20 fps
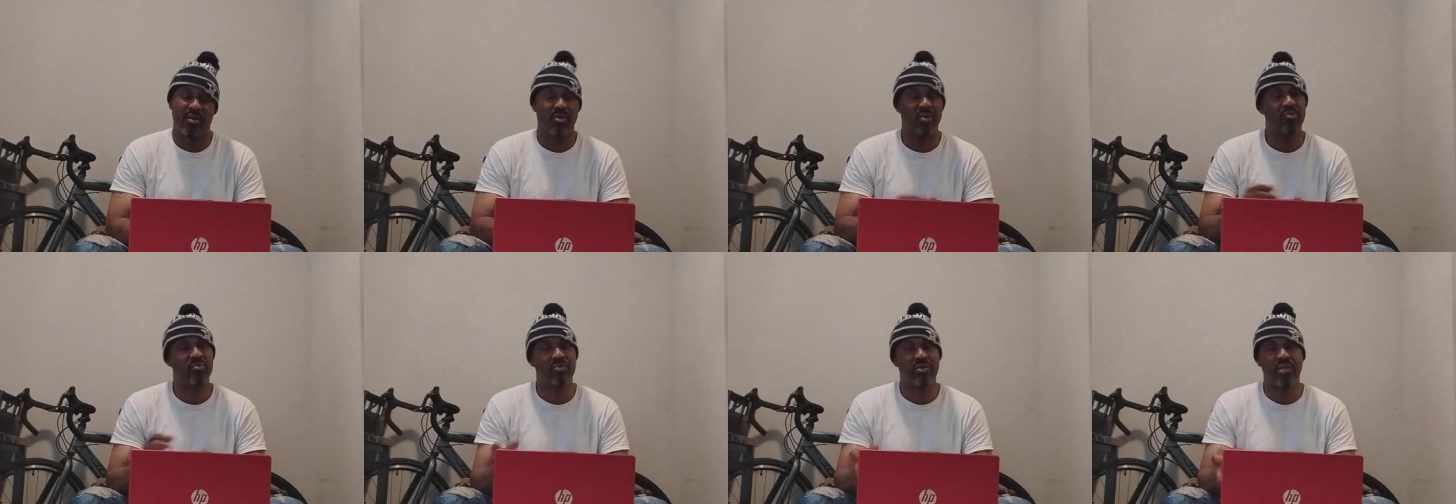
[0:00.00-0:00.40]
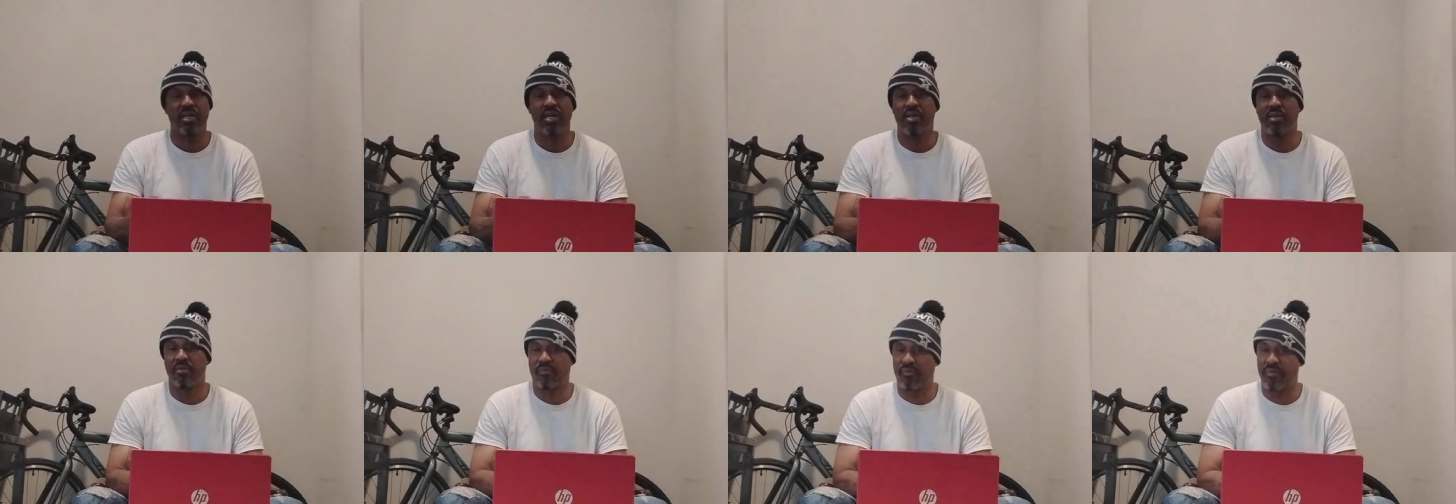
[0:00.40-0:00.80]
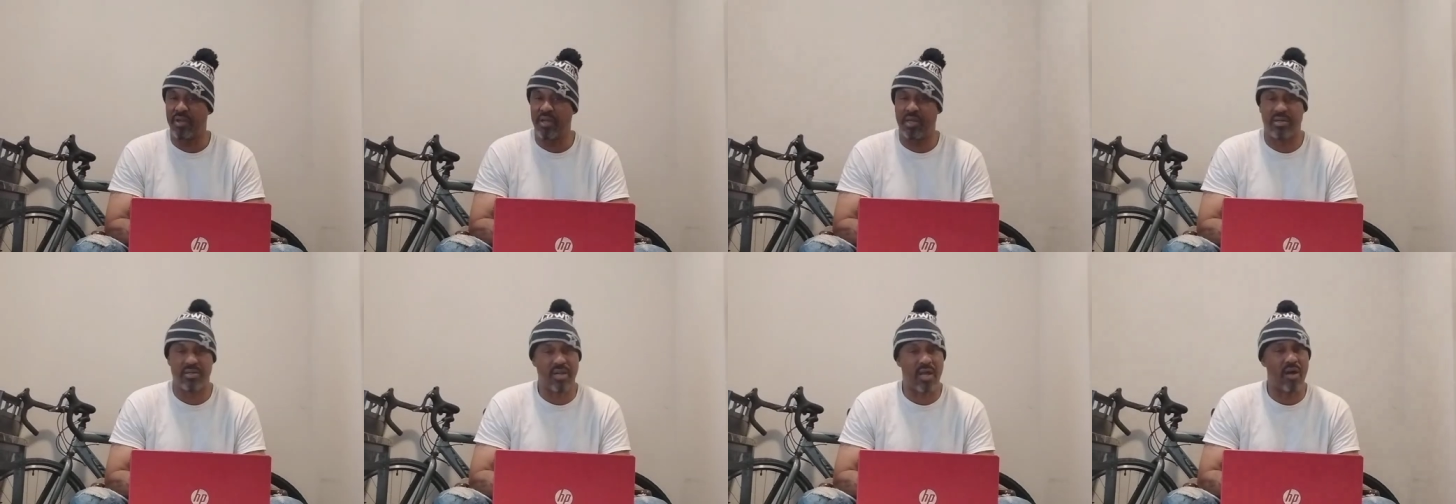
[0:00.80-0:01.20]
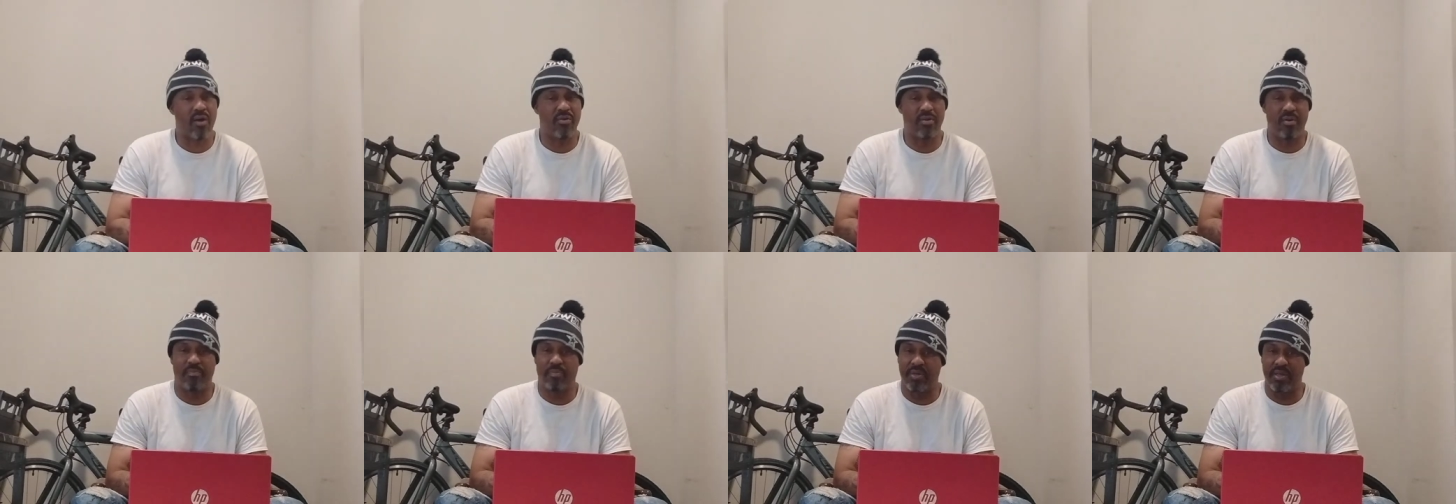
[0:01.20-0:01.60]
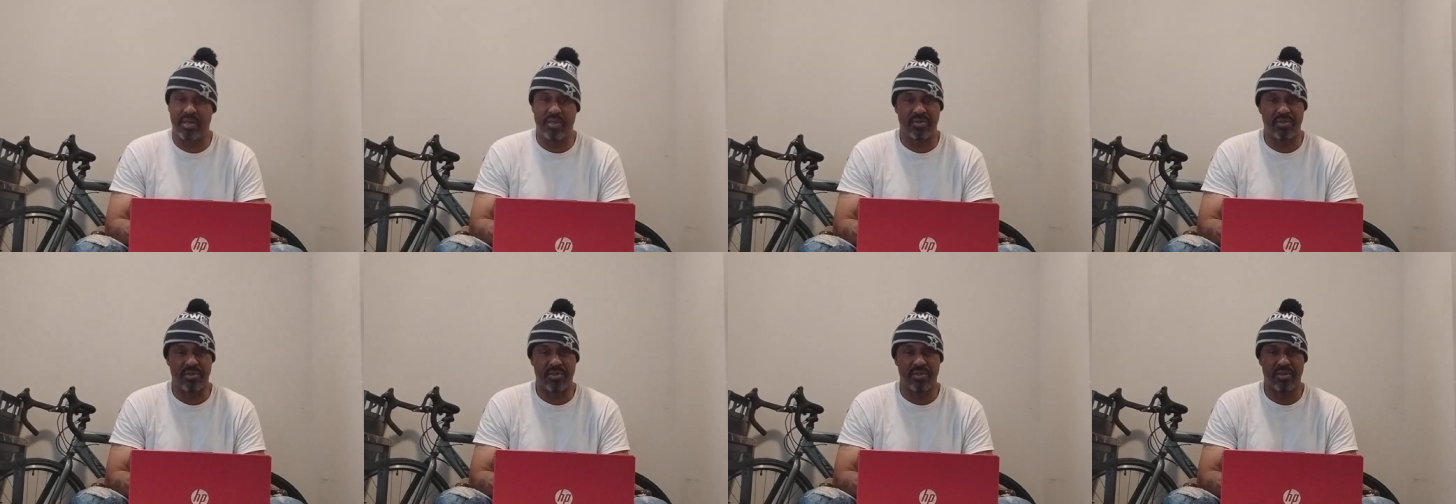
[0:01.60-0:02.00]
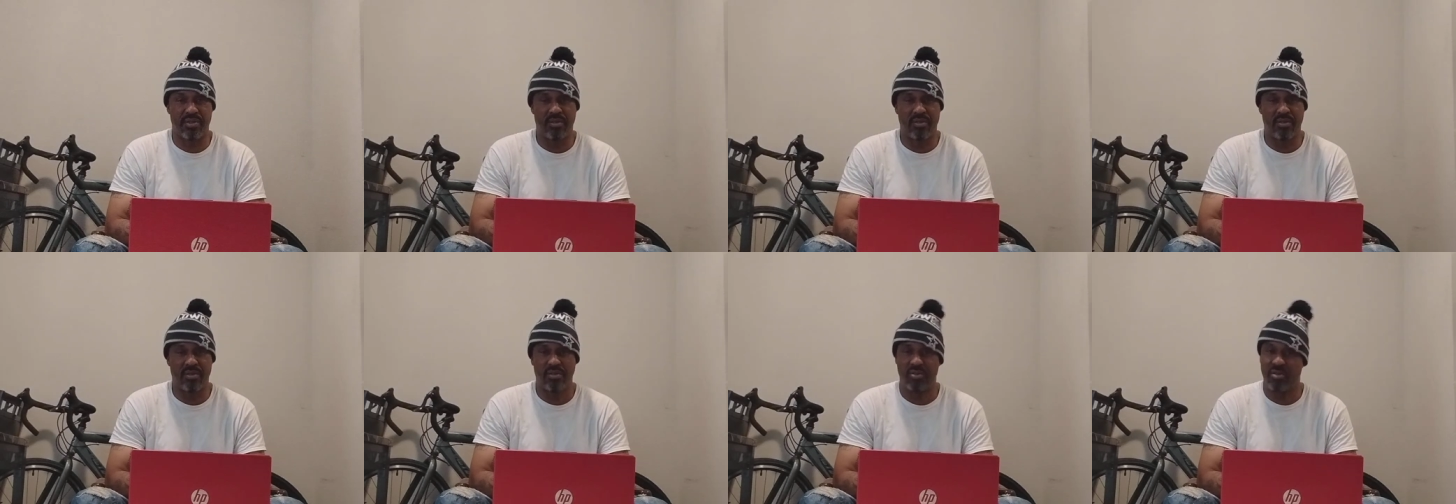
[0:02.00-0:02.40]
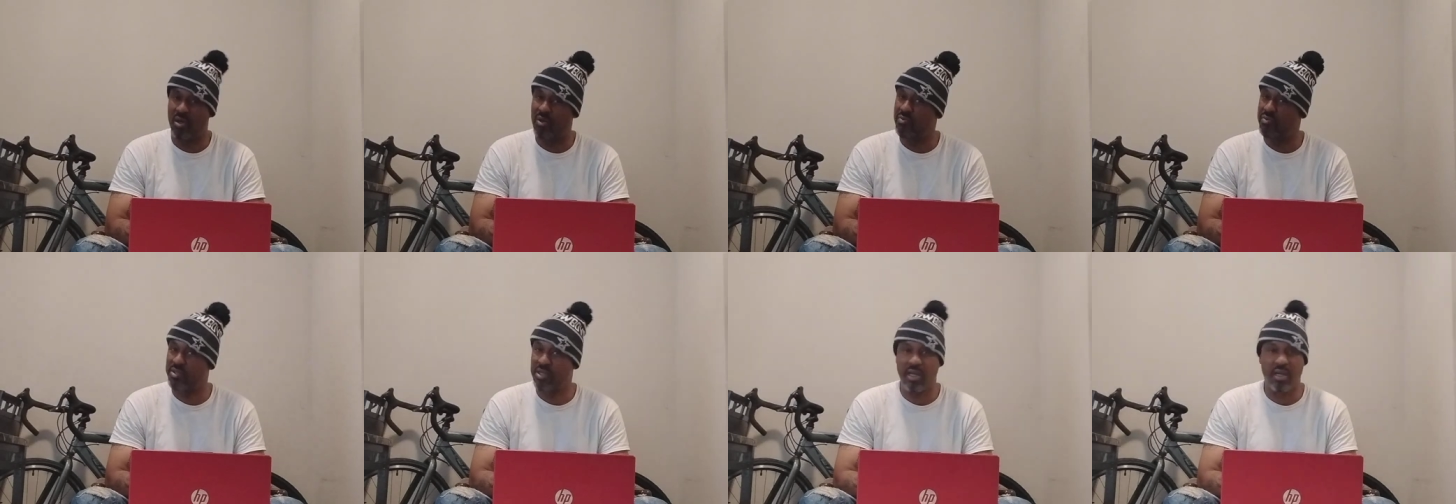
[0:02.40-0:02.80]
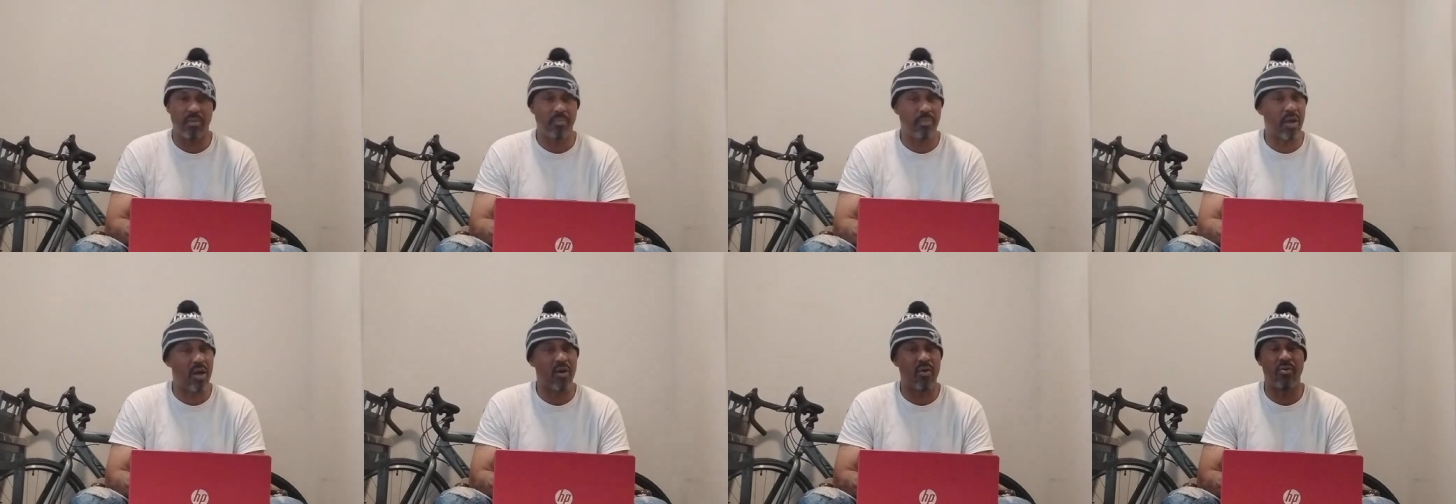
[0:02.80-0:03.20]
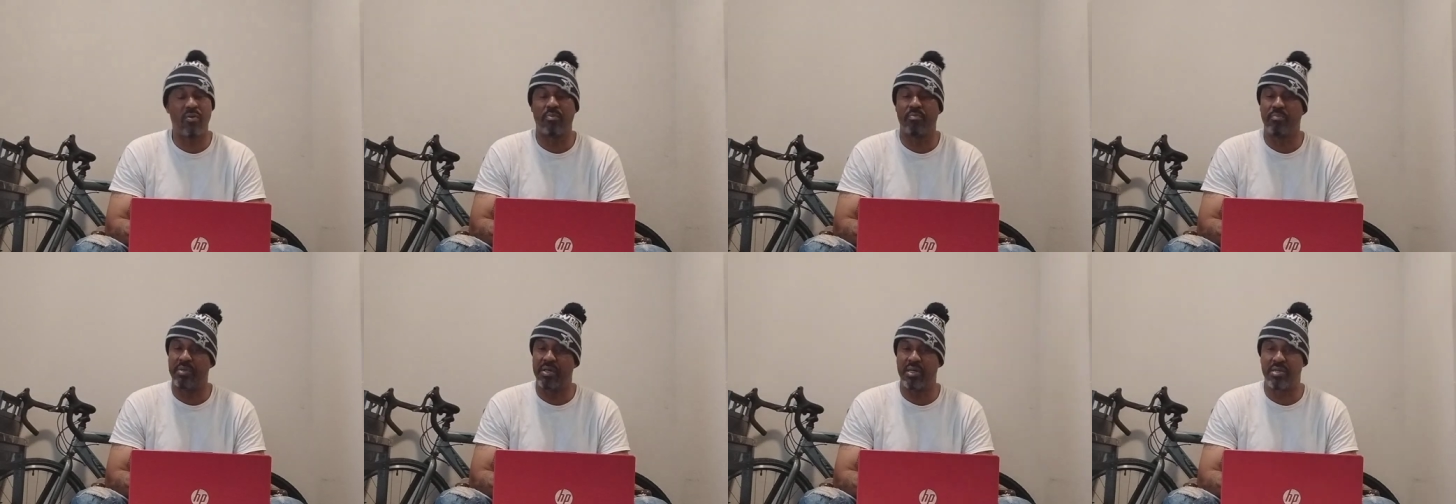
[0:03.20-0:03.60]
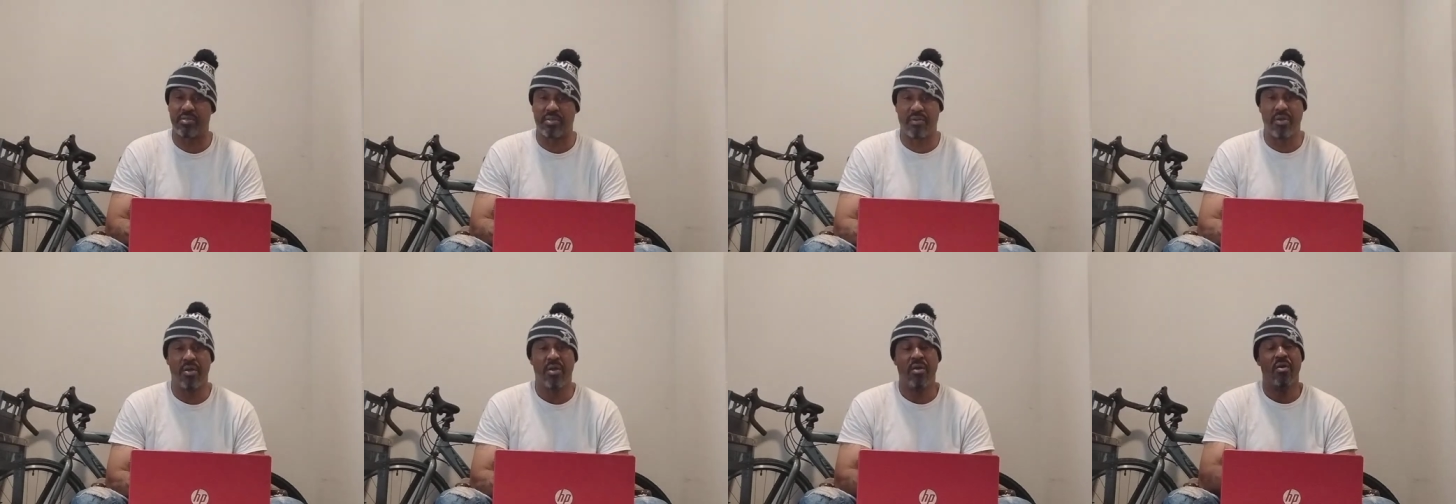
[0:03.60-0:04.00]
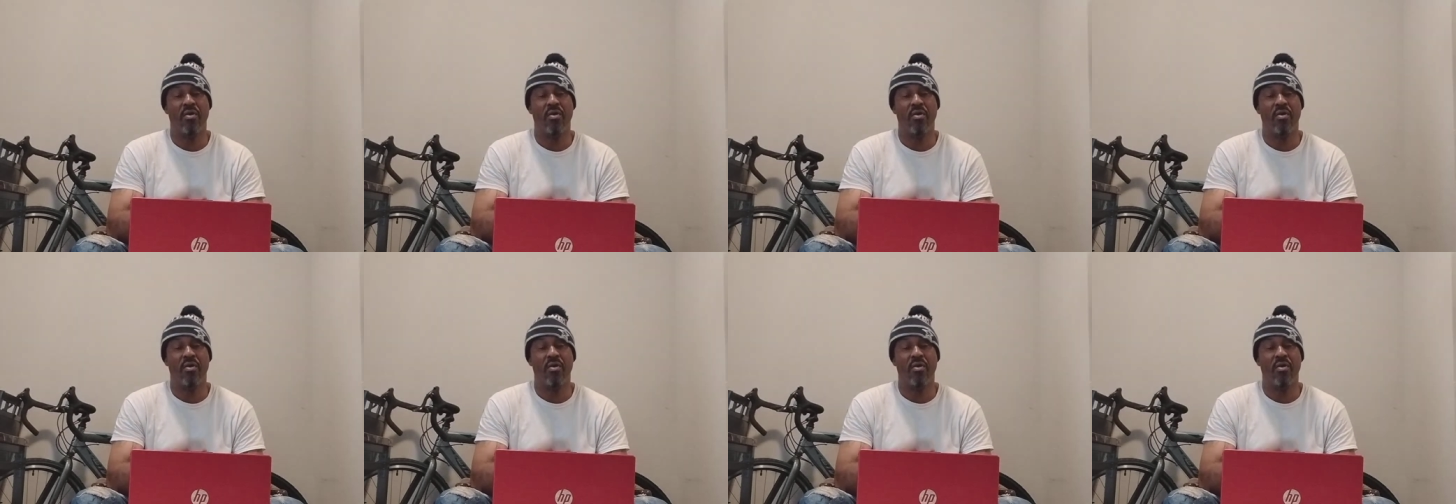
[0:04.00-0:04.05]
don't tell your friends all your business. Don't tell them all your business.